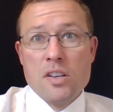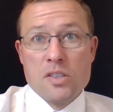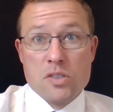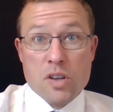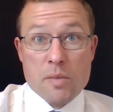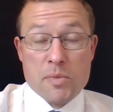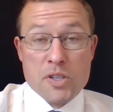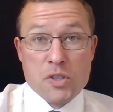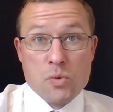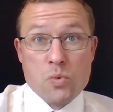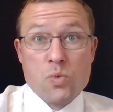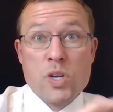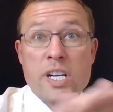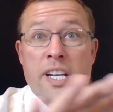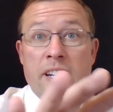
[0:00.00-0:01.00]
So I'm just
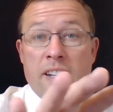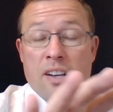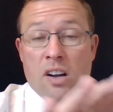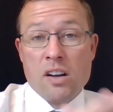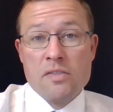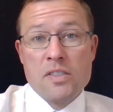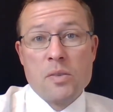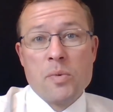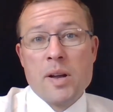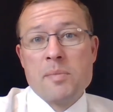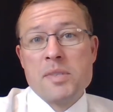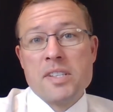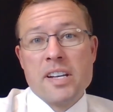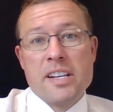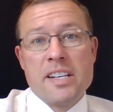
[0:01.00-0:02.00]
reading off the
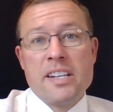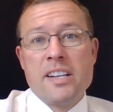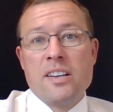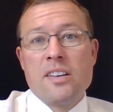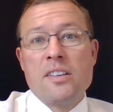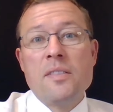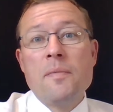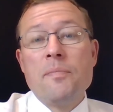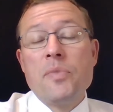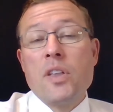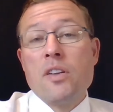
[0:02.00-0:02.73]
website here